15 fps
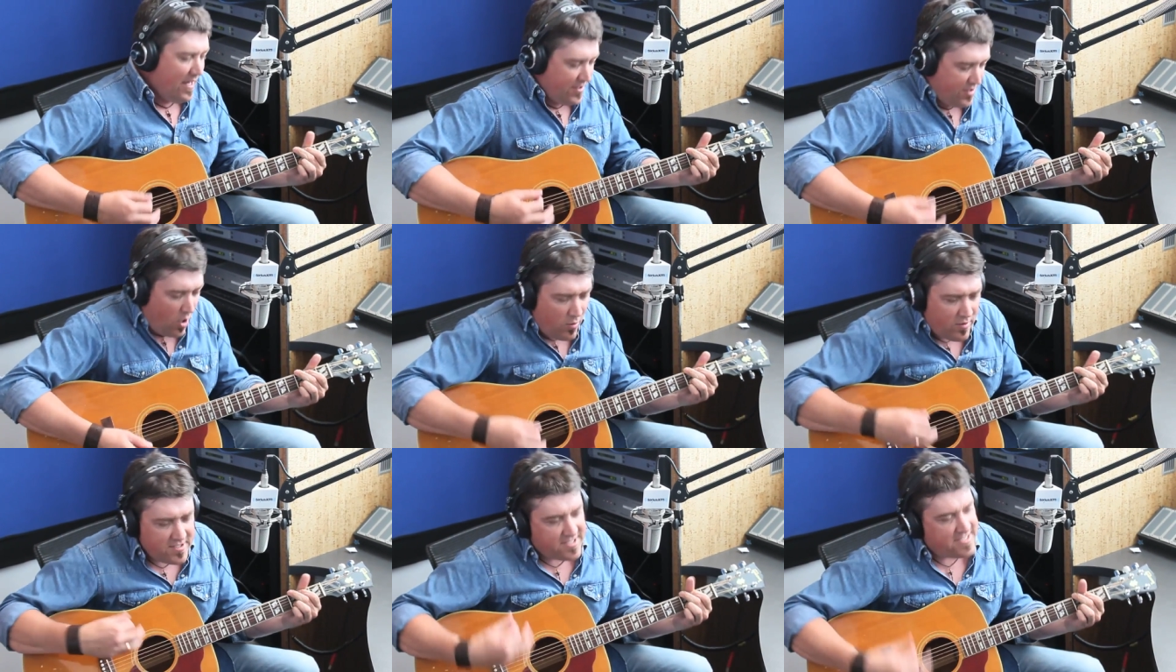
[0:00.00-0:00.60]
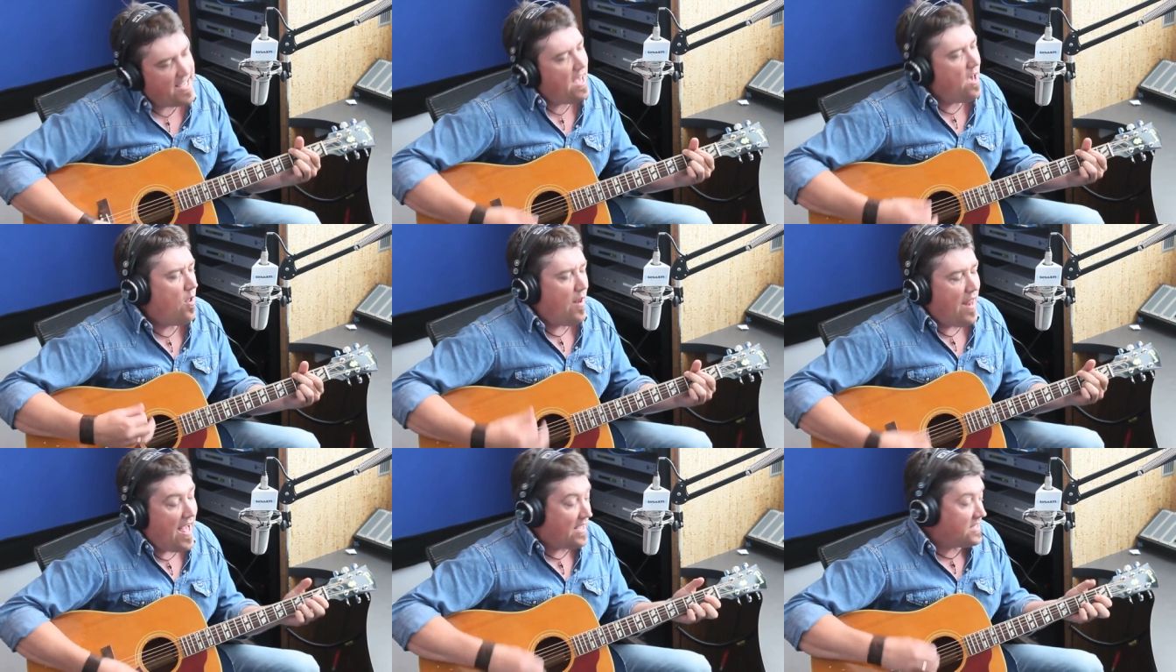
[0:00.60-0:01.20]
Don't it
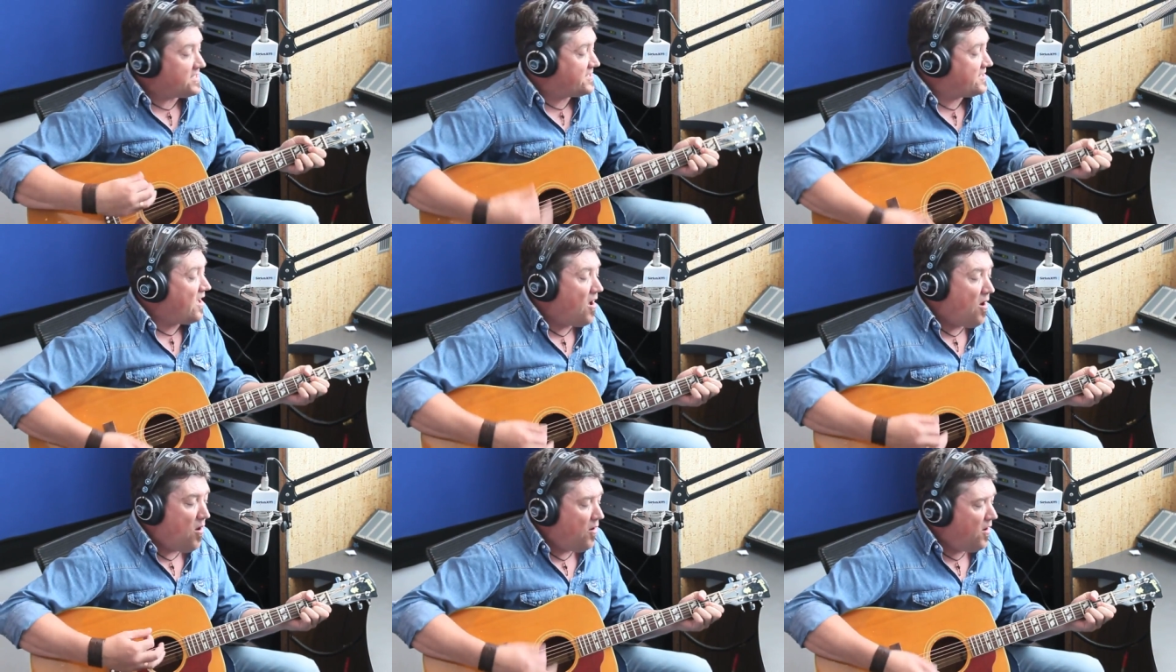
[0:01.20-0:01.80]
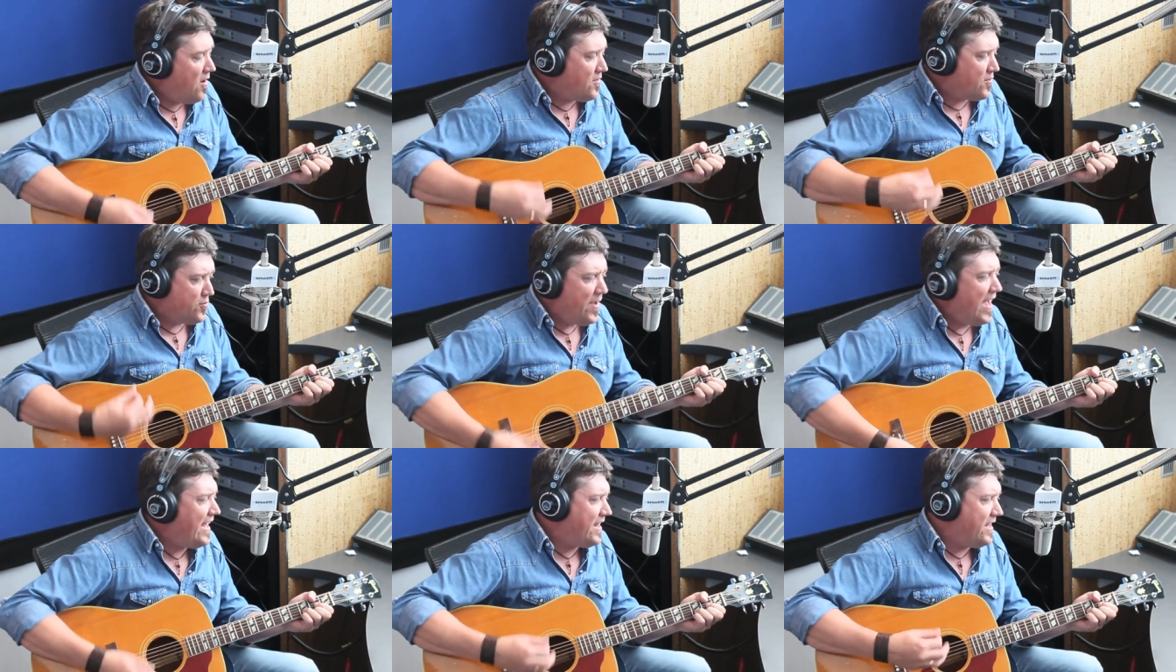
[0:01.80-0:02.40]
sound like a song on the
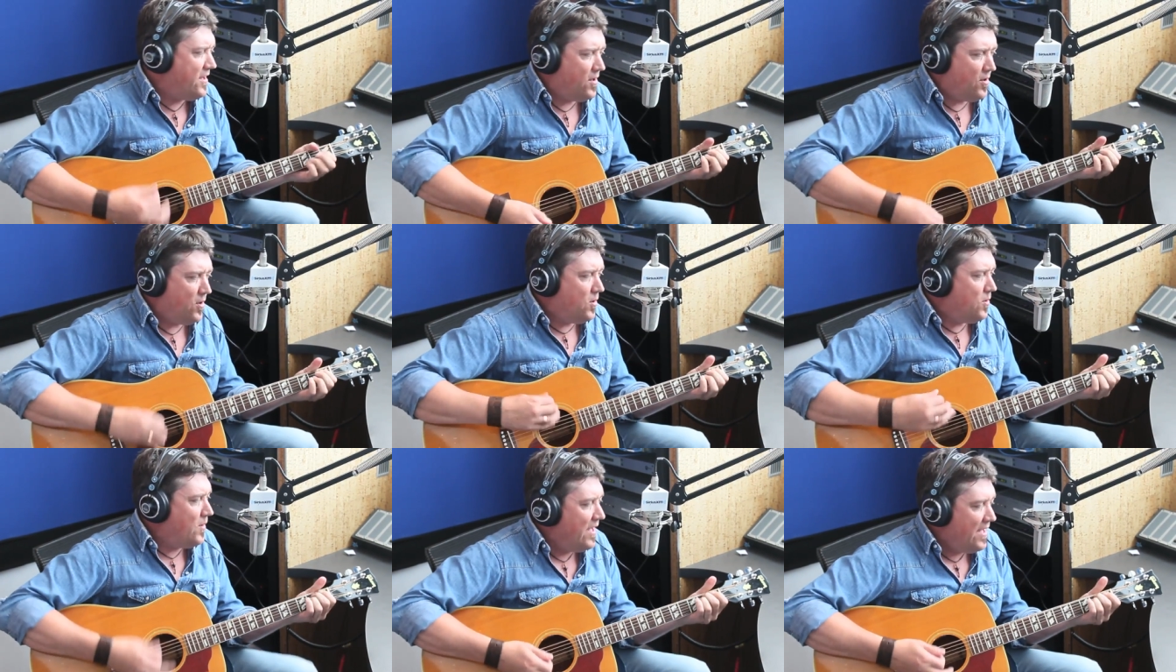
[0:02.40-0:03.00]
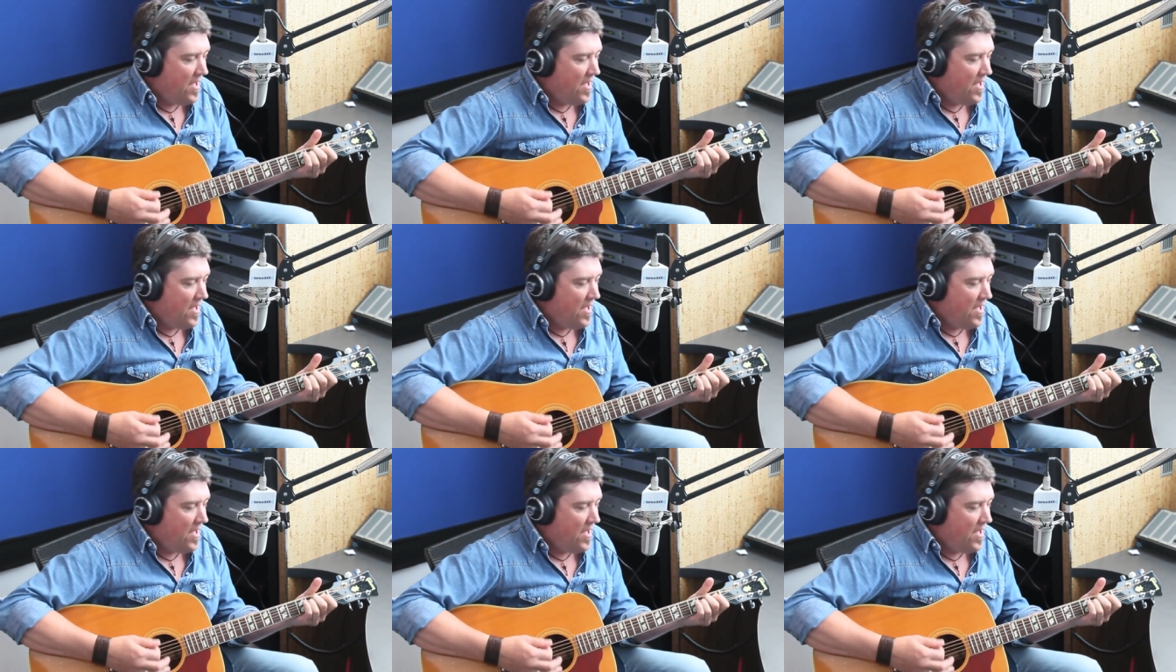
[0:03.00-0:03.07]
radio?